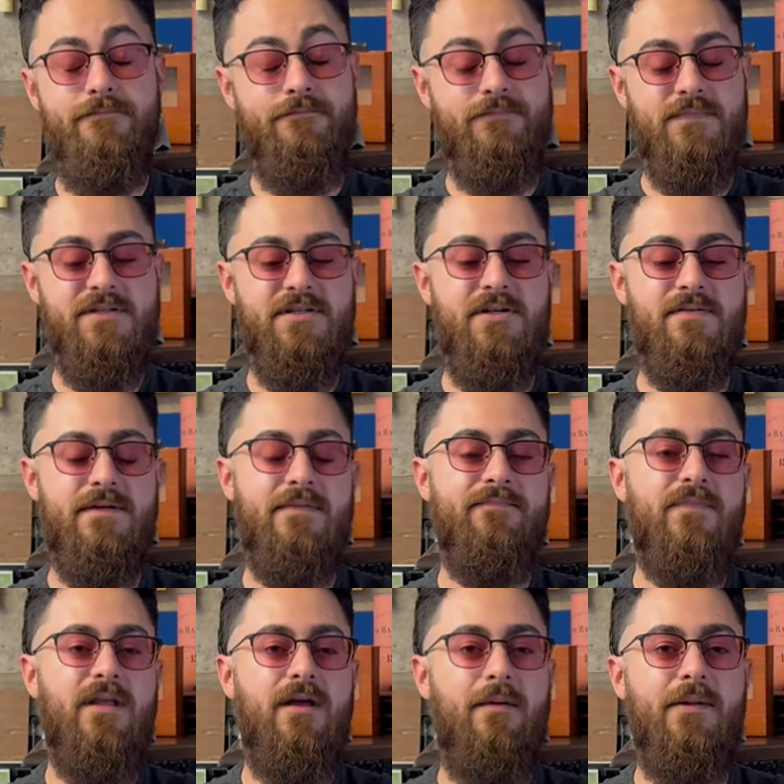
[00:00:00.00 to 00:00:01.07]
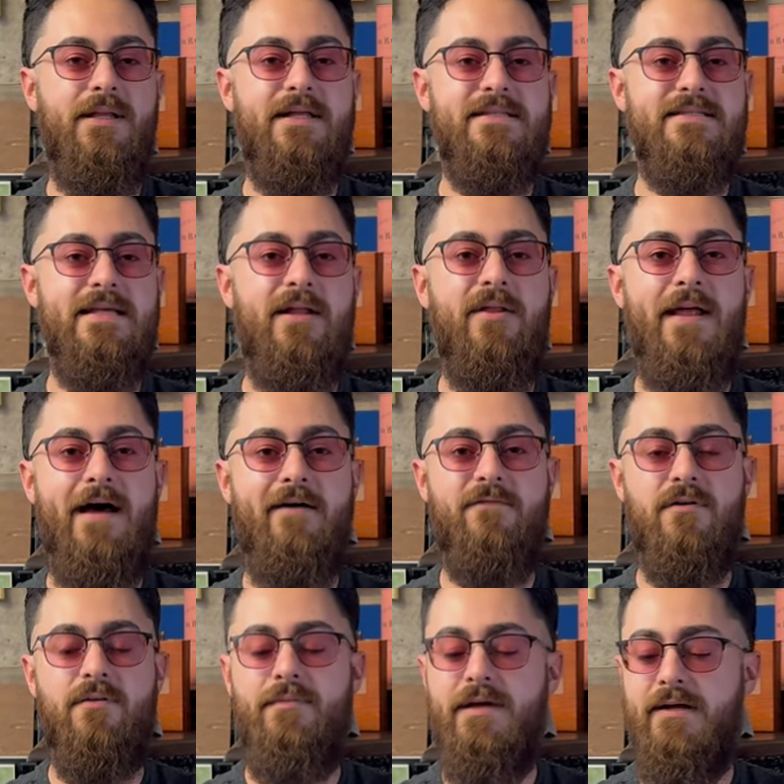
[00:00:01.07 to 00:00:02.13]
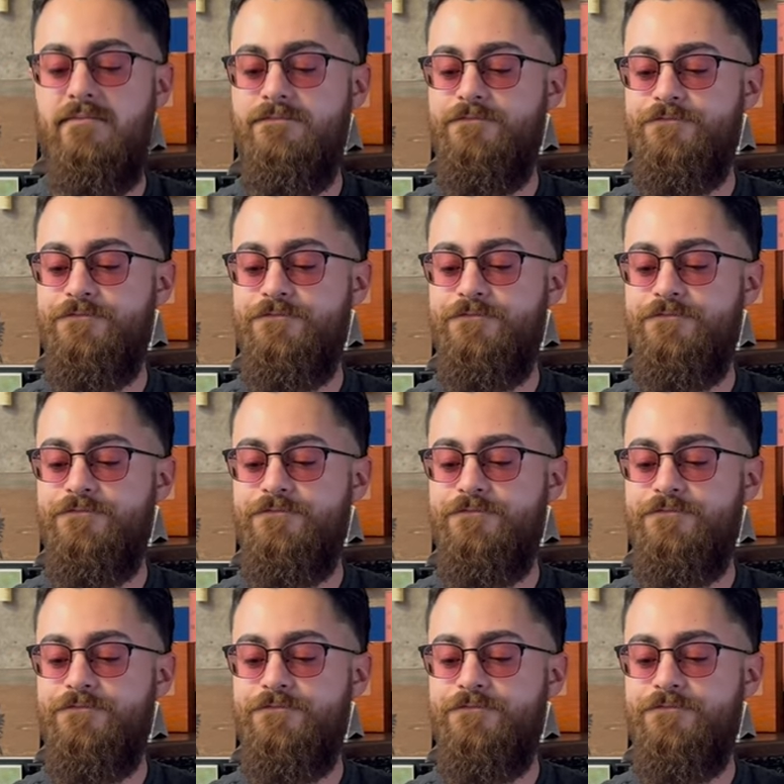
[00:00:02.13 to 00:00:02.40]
Excuse me. I'm gonna let it settle down for a bit.